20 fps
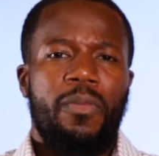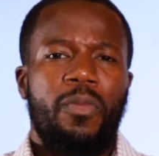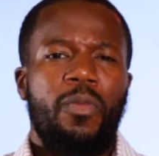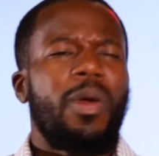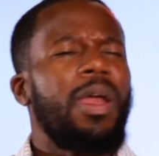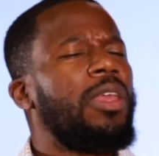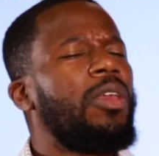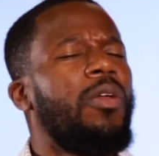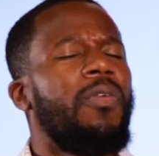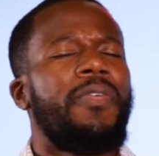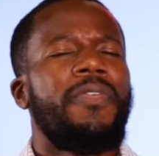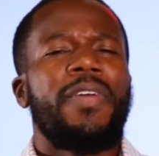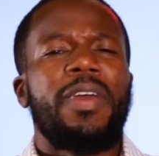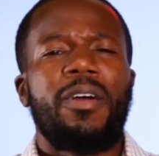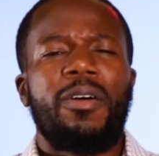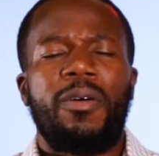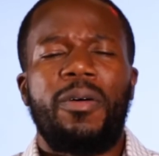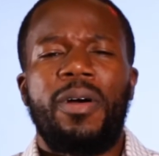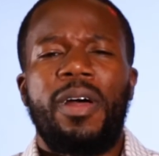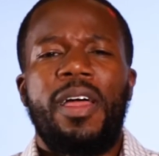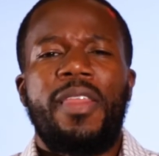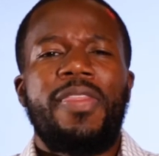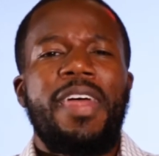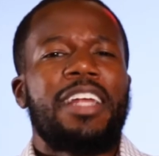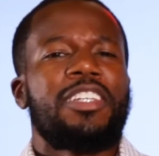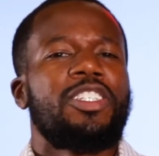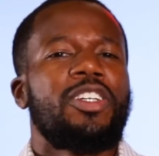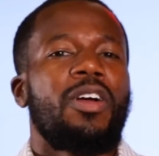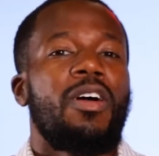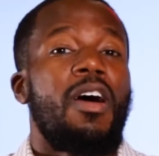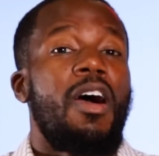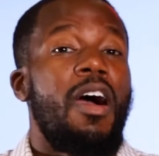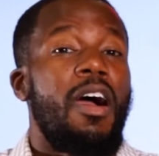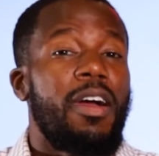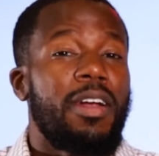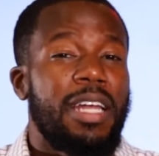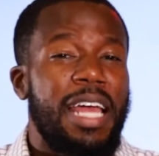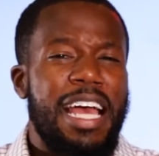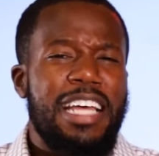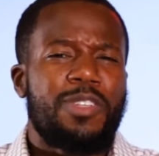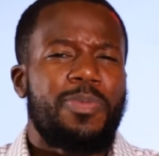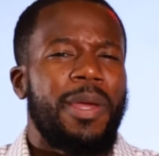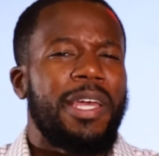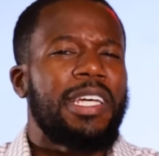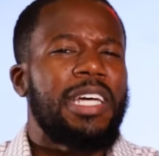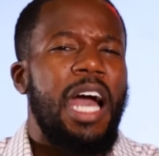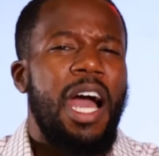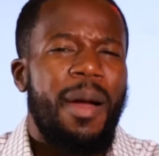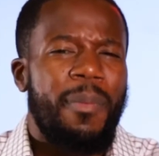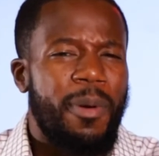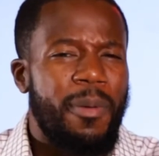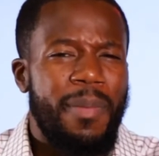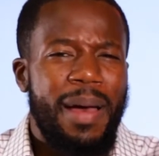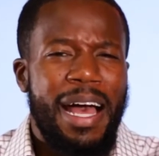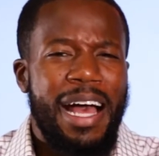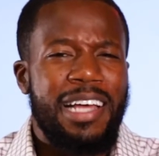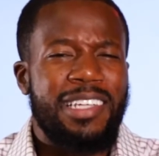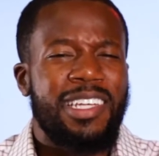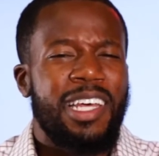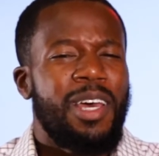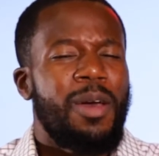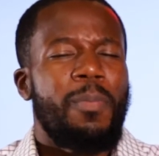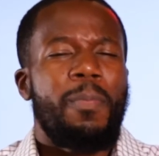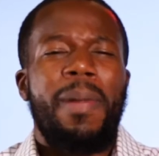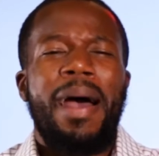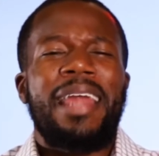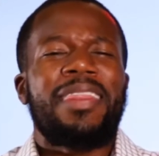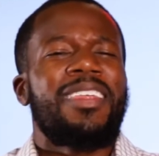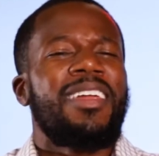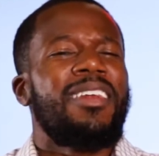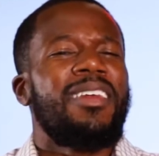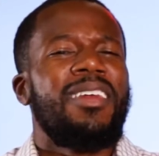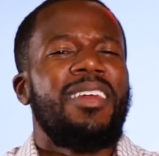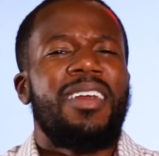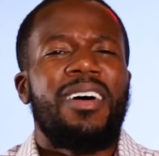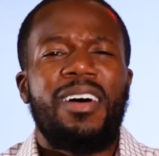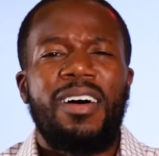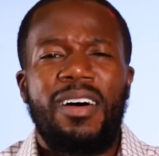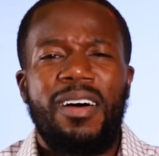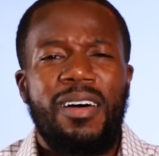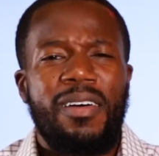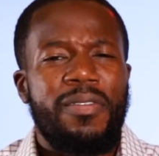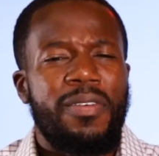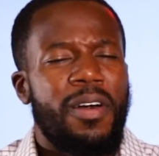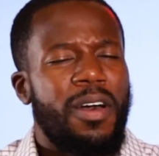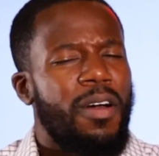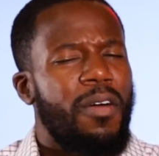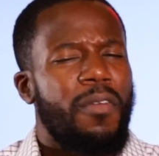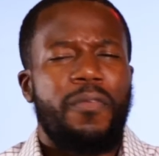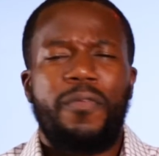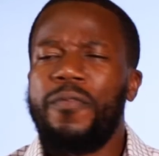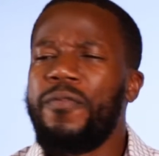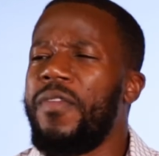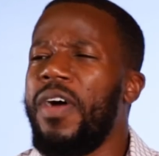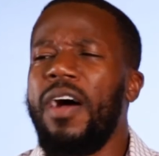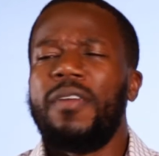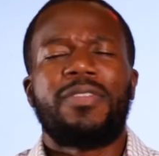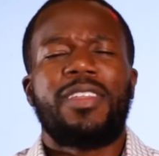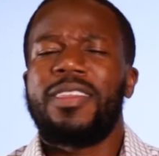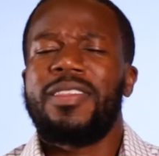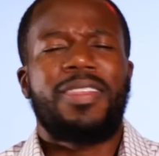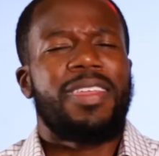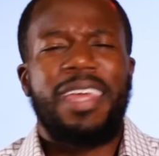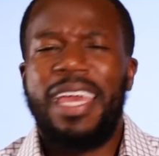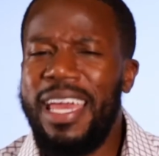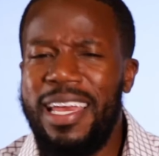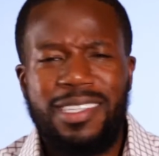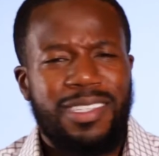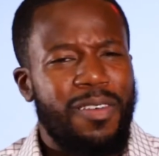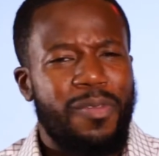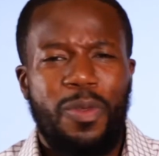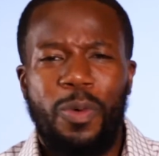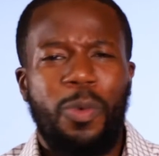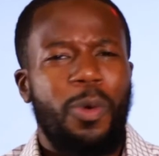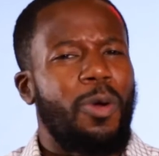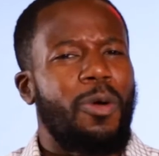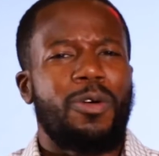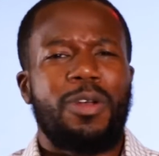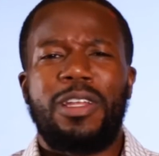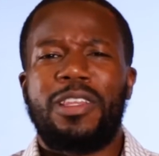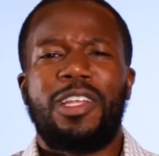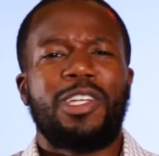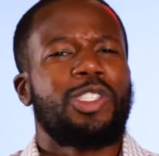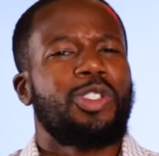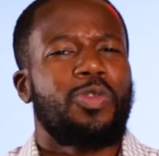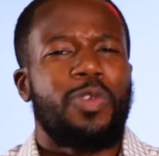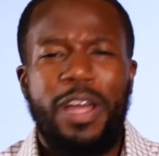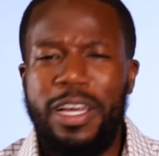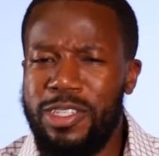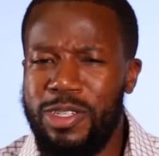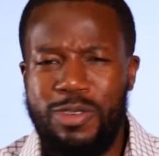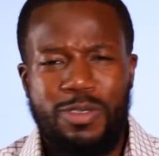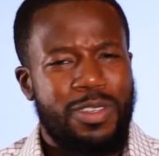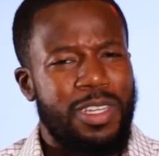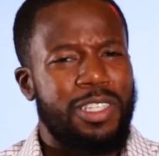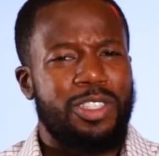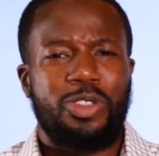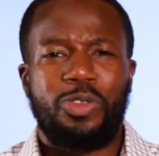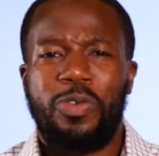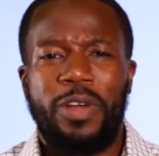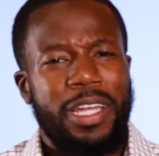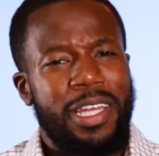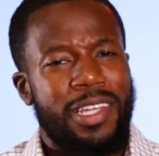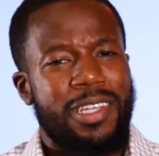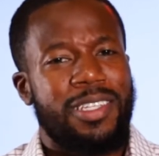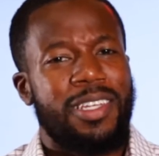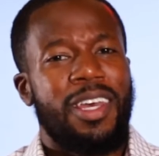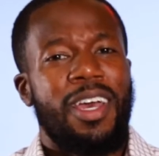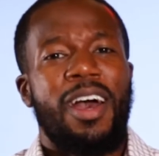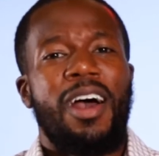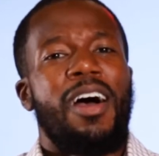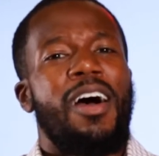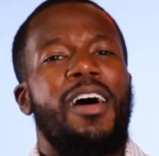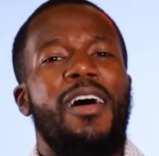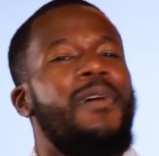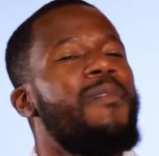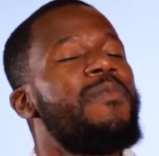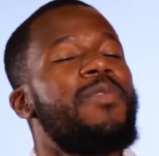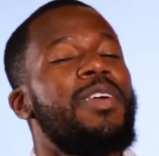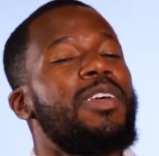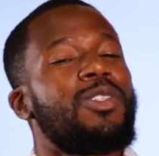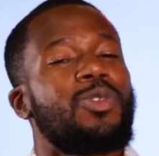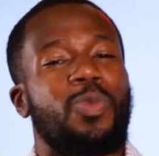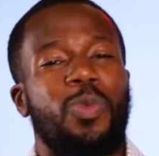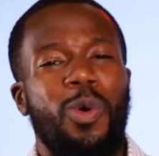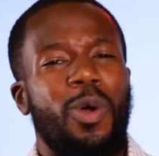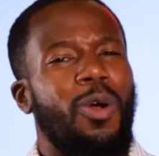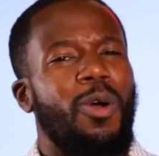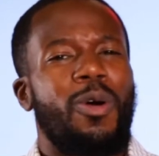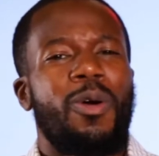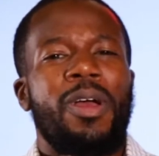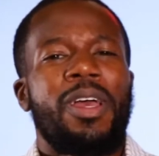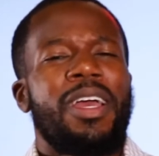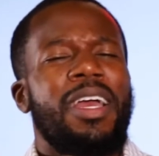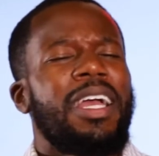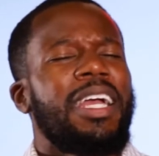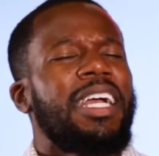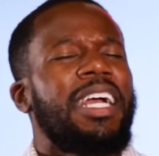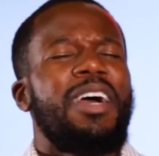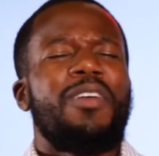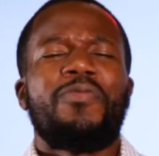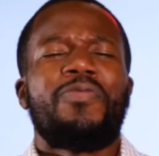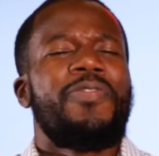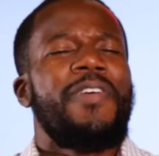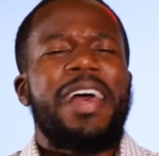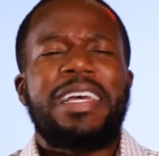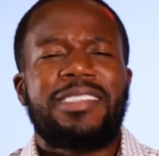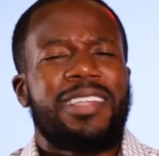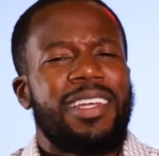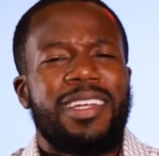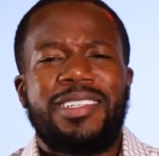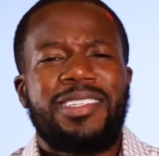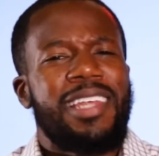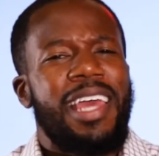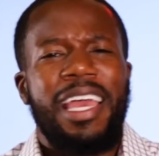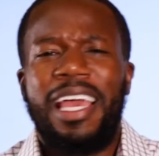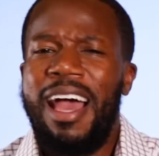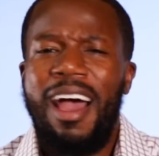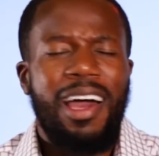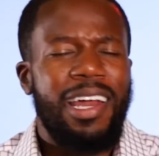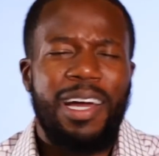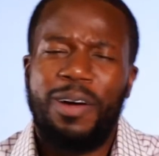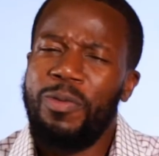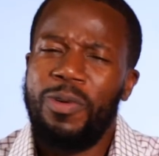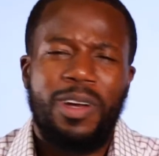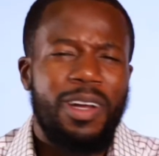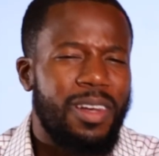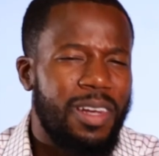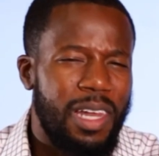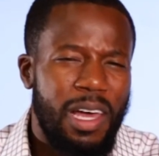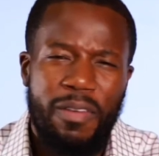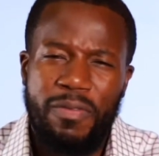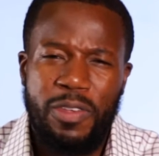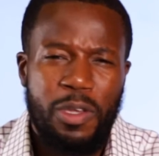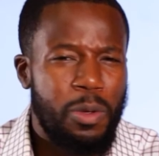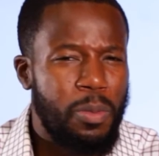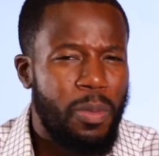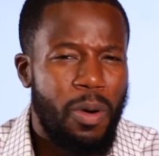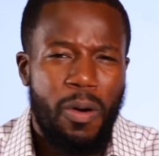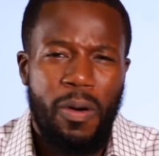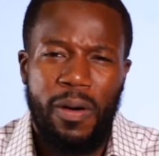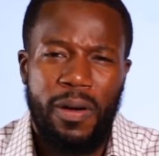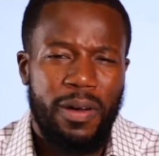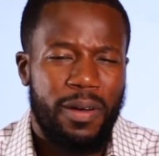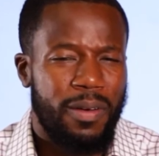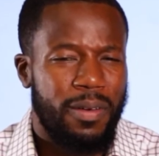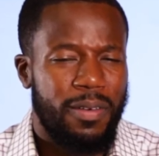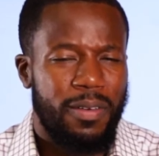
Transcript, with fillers: When you feel that your heart has been compromised by the love of the things of the world and the treasures and trinkets of this world, confess it and say, God, I want to love you more.